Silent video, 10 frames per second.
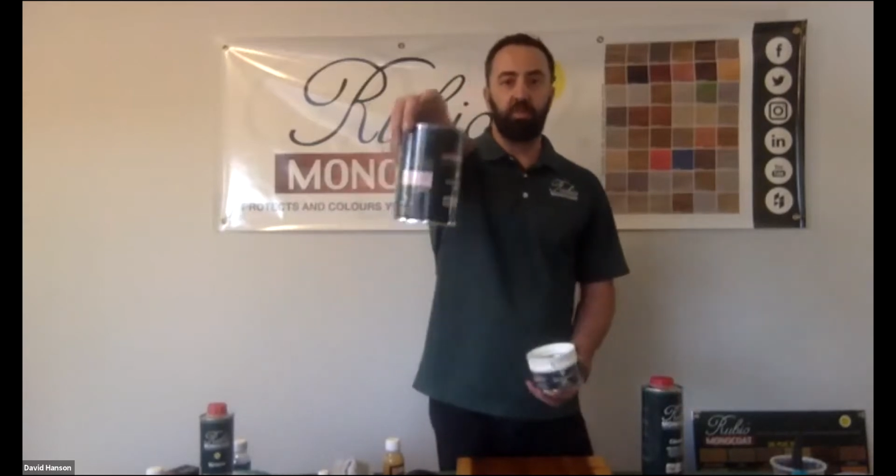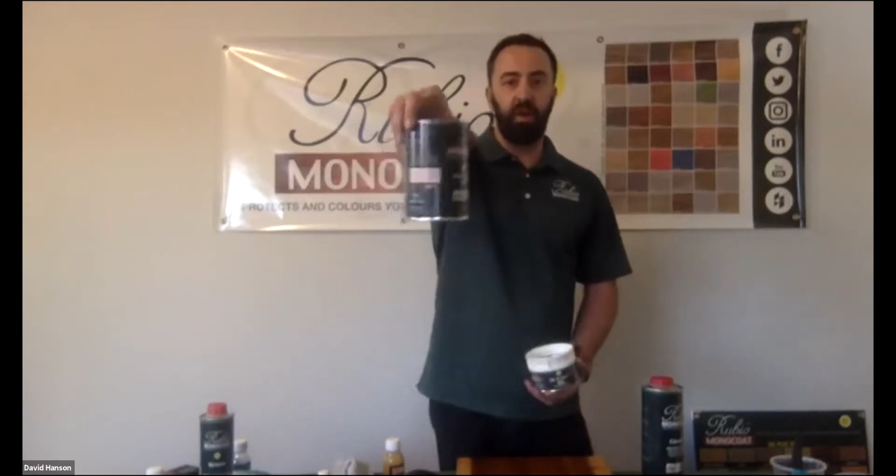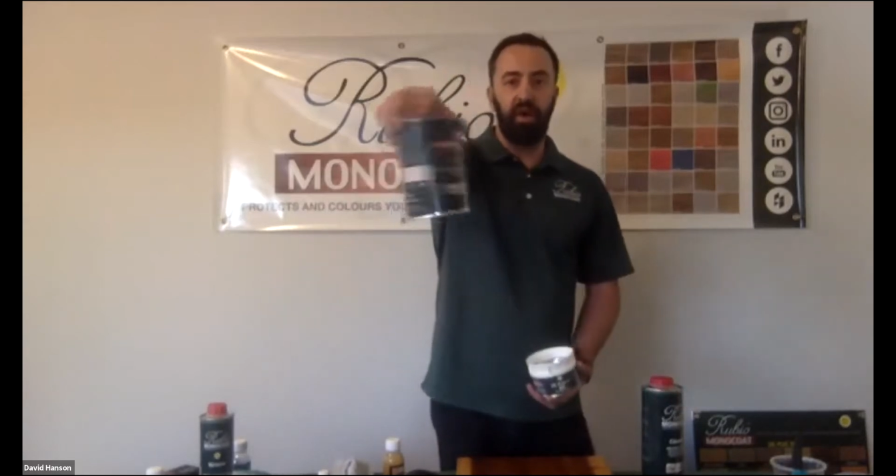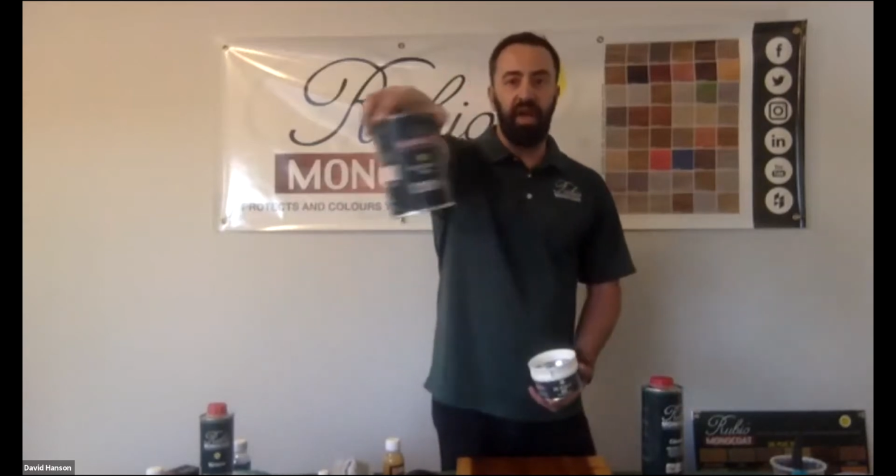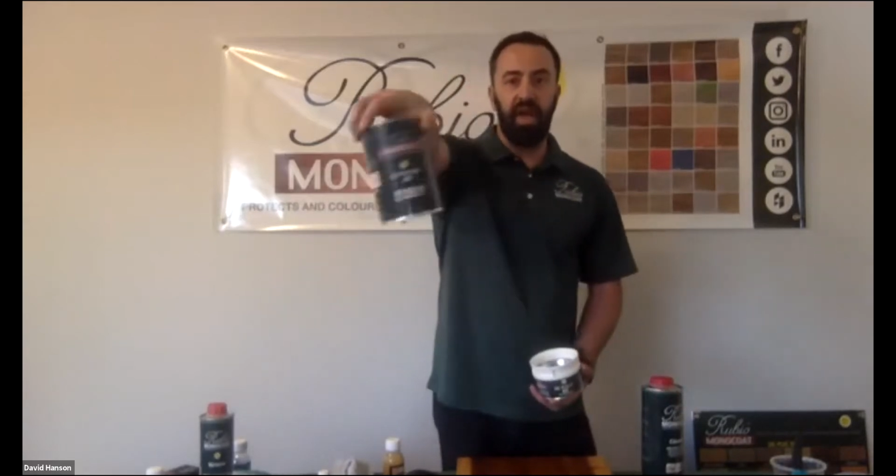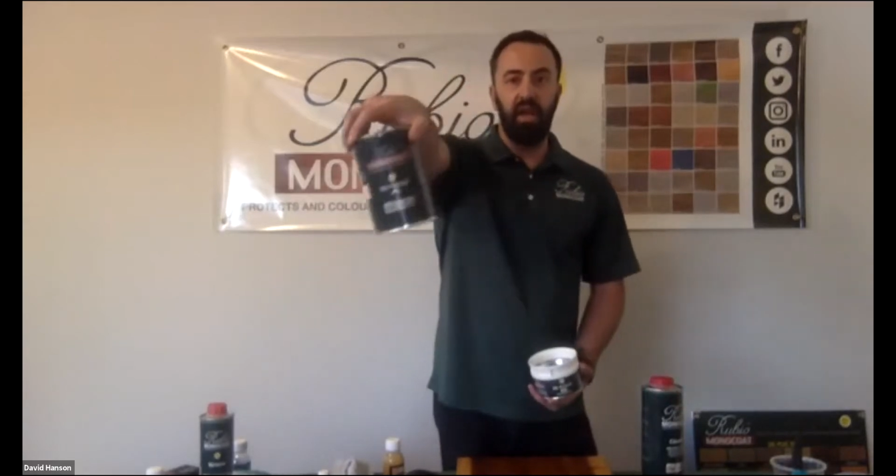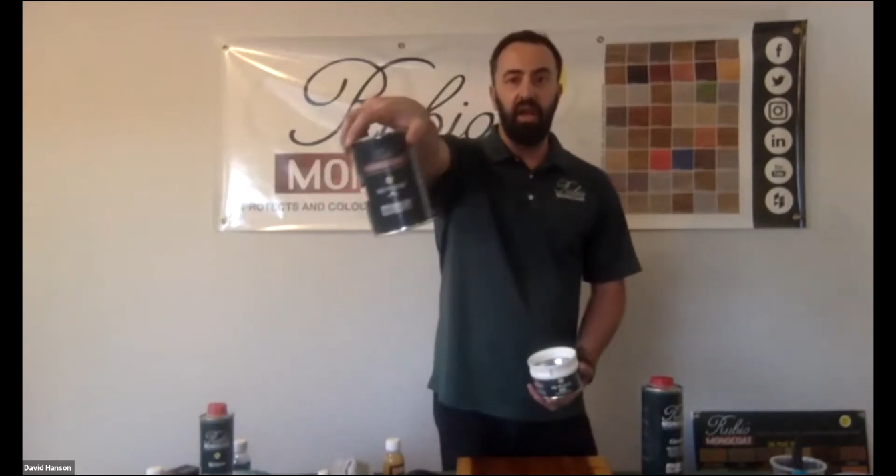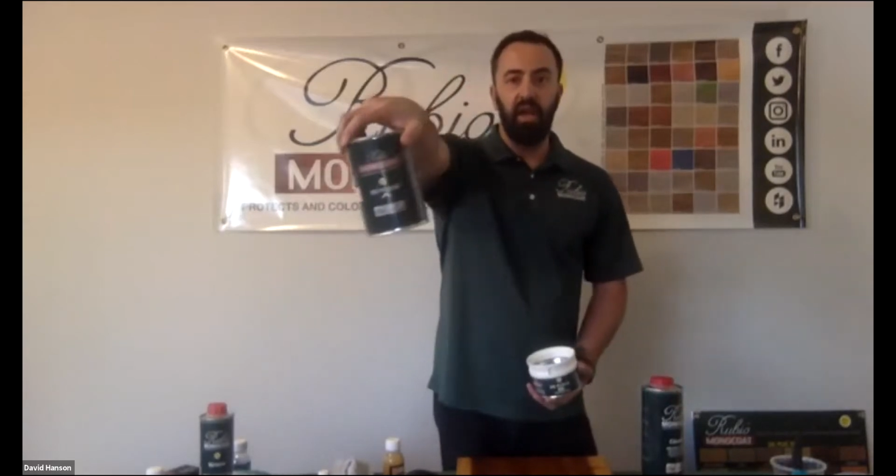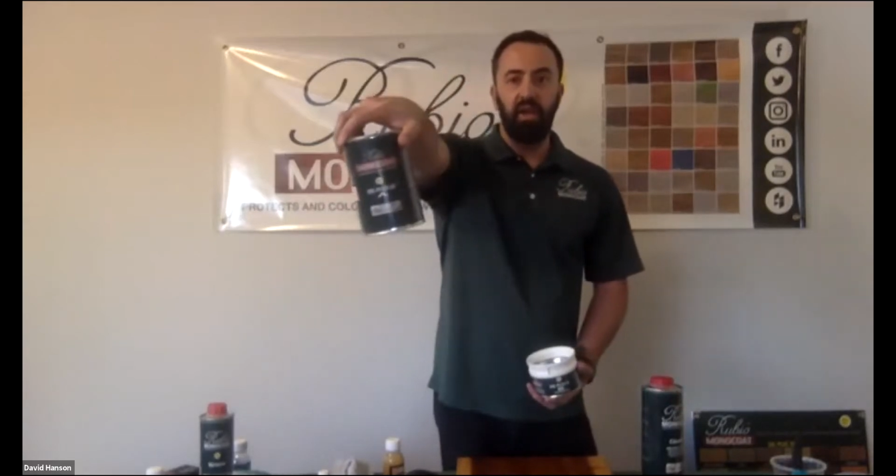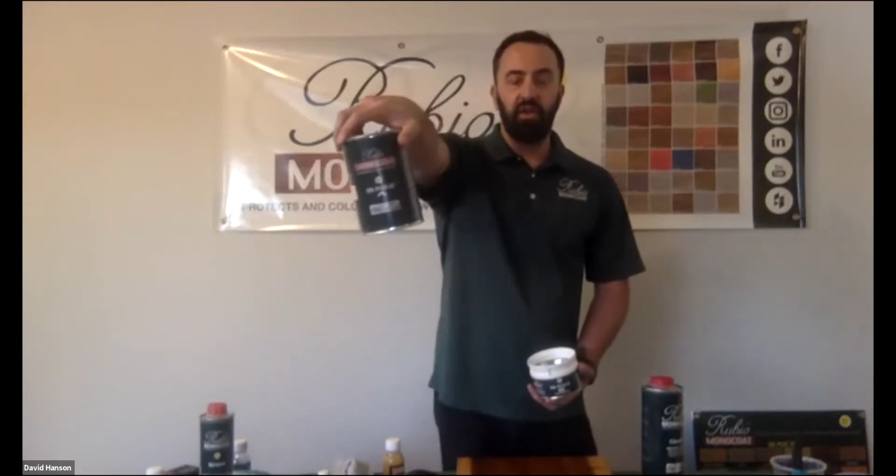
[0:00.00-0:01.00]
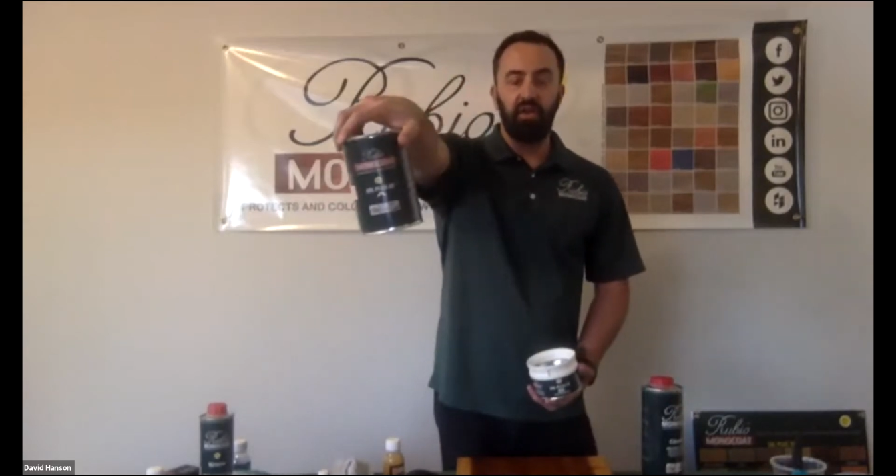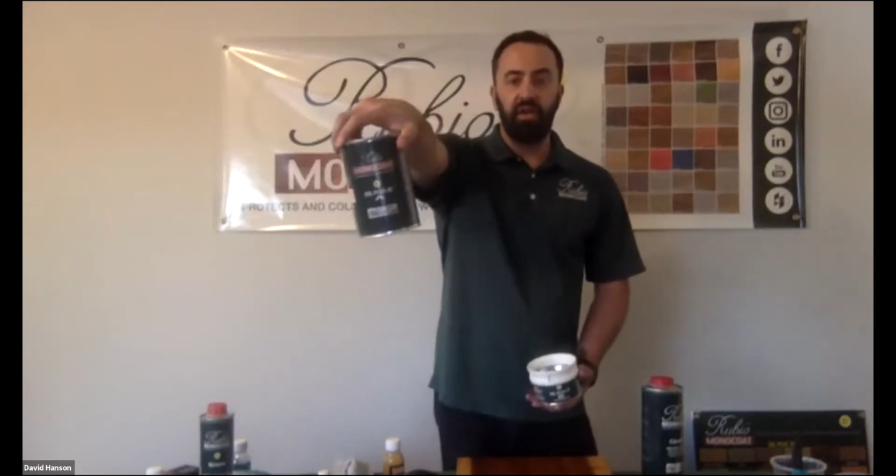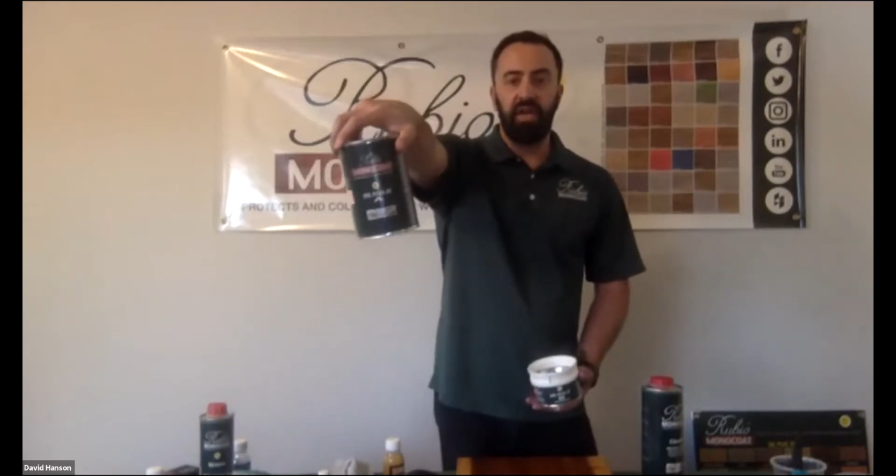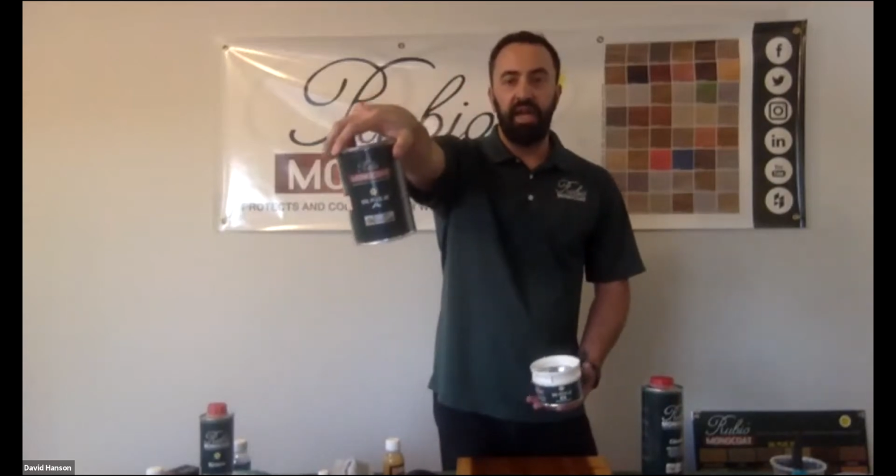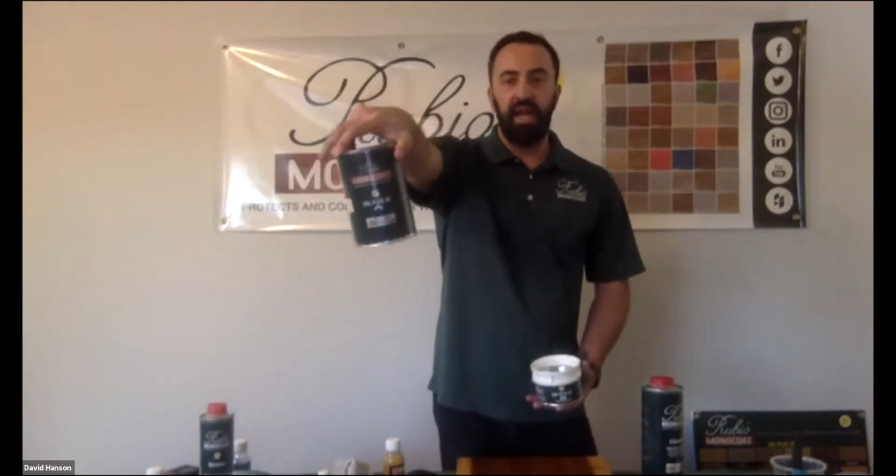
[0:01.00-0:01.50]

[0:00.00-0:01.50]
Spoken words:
part A, you're looking